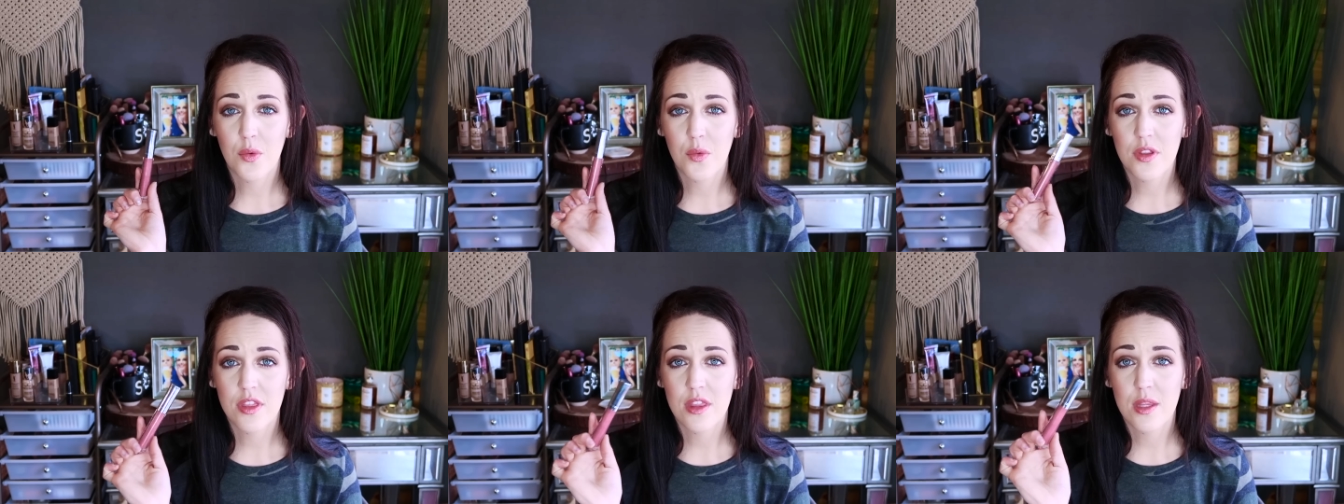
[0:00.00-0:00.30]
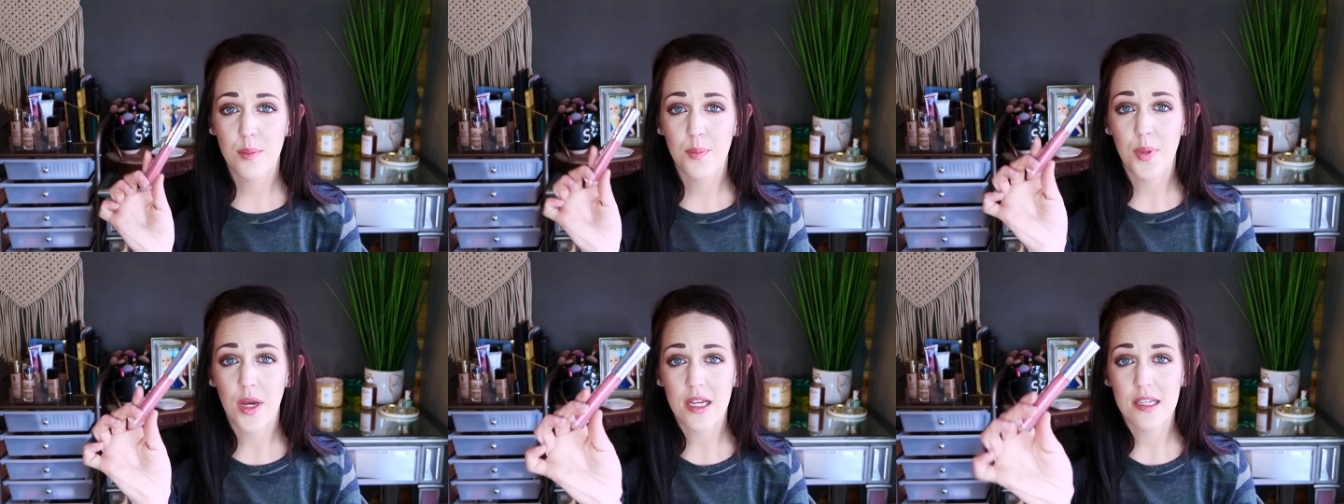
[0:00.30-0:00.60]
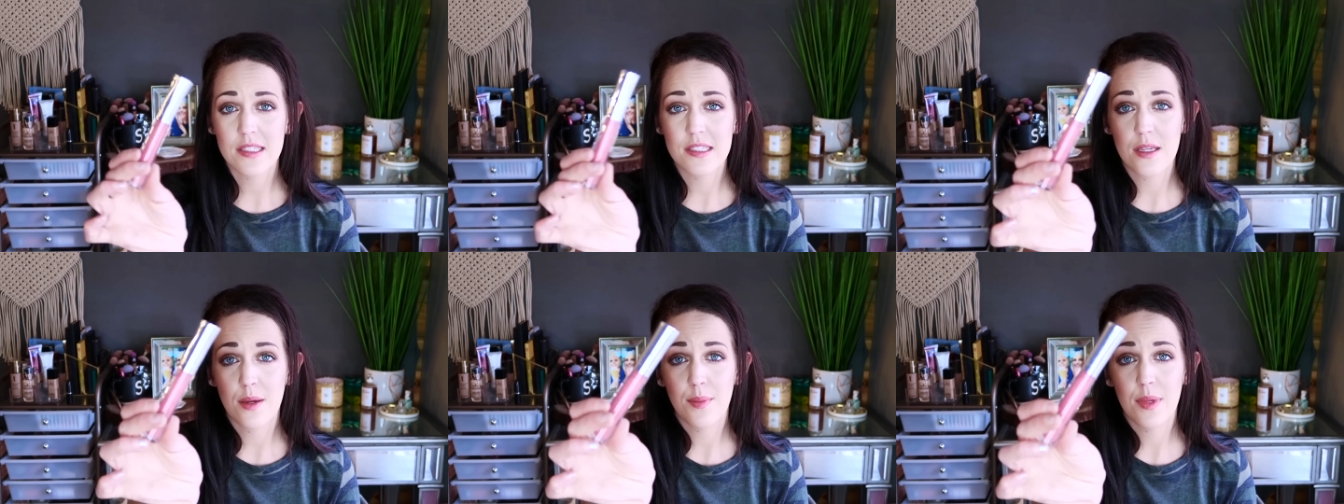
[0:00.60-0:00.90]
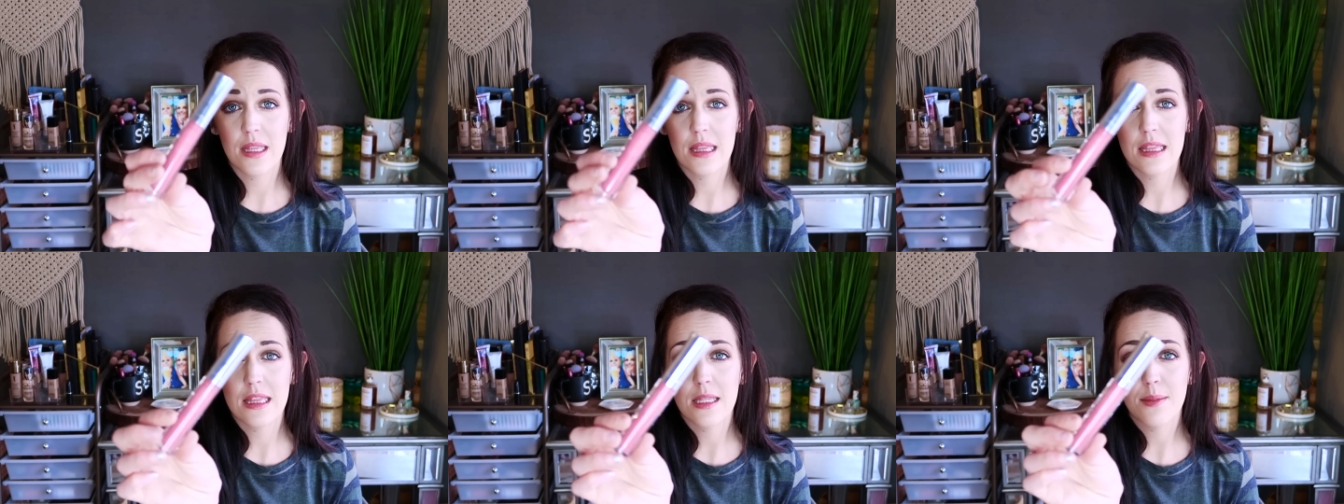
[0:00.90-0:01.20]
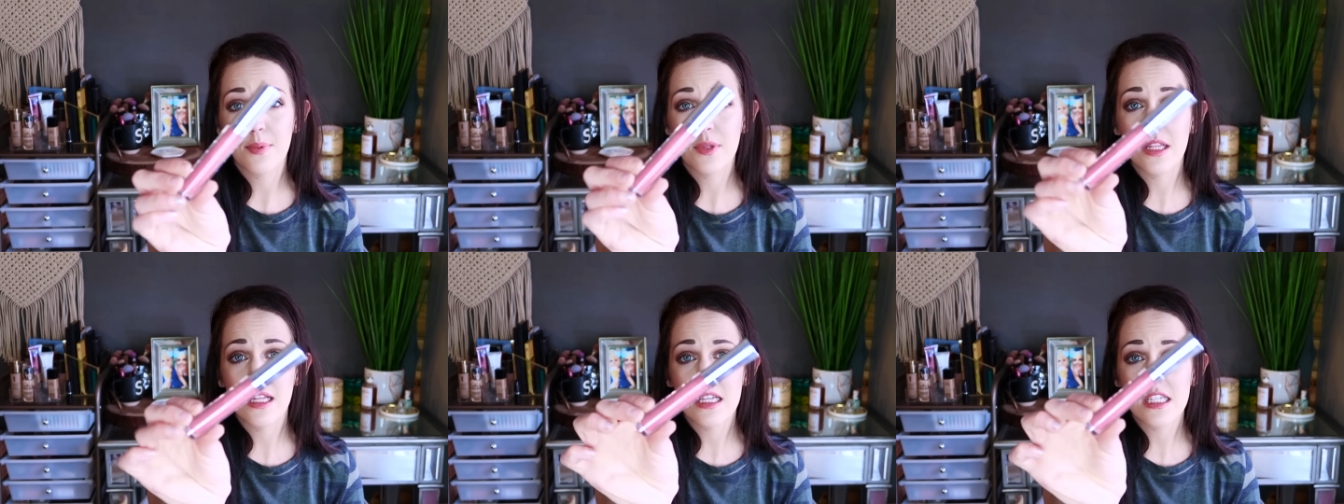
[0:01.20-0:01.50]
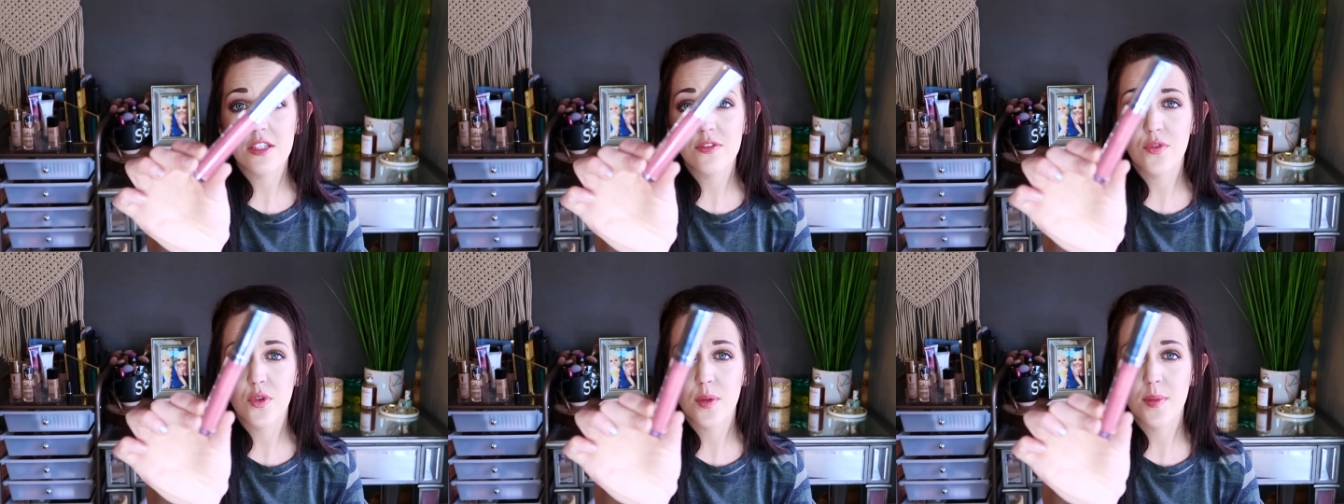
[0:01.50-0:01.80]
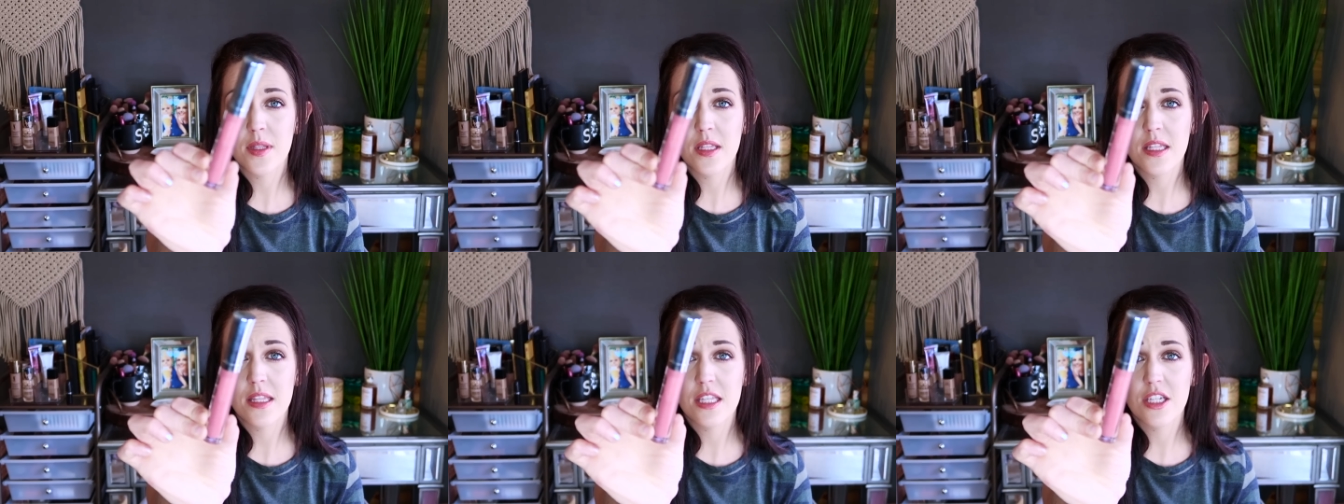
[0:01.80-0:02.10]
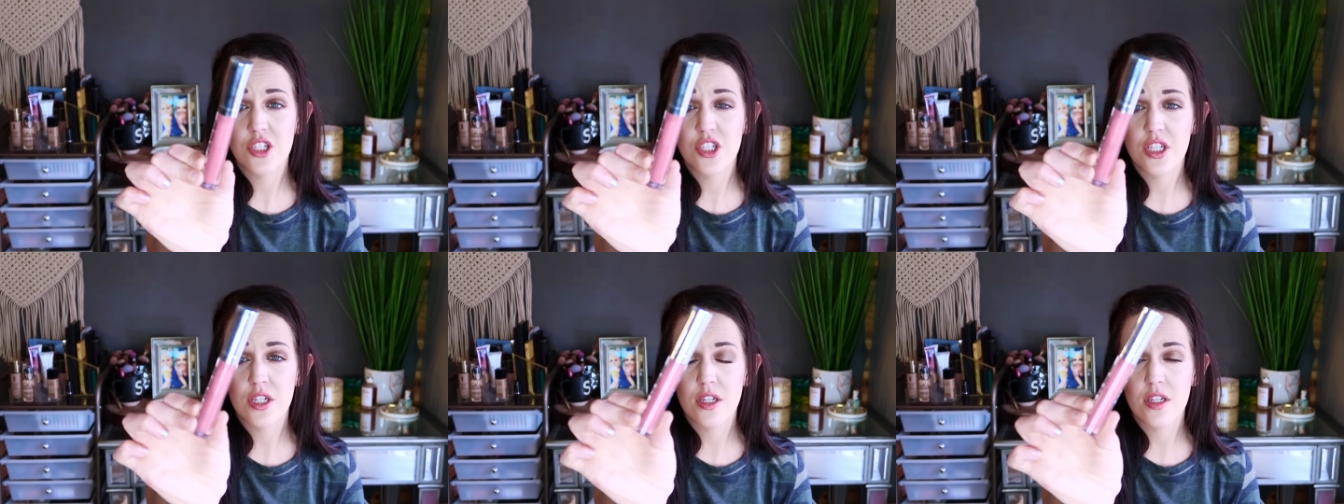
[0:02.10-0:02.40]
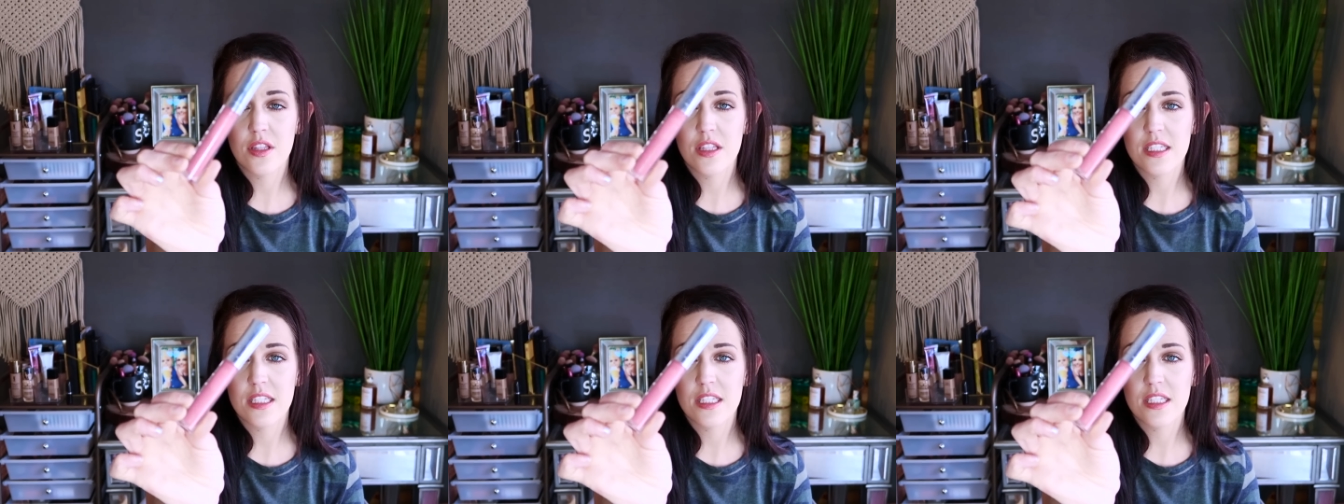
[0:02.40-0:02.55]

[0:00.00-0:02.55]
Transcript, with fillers: with the Buxom lip gloss formula this year.